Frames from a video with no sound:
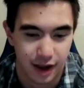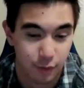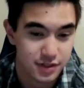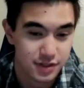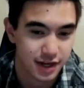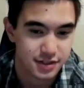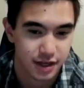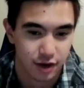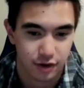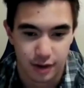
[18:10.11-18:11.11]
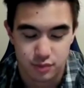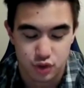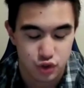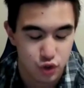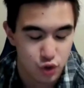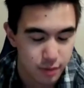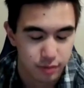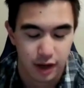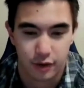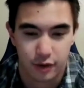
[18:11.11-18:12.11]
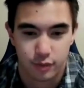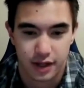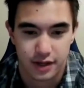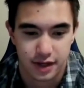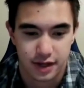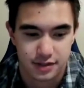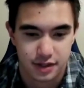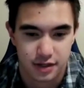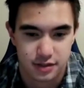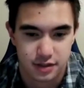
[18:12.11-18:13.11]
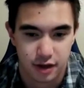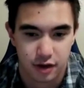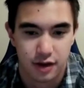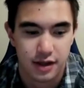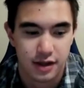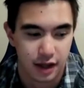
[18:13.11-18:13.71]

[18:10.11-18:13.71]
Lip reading: I was an engineer, and I'm super proud of what I did as an engineer.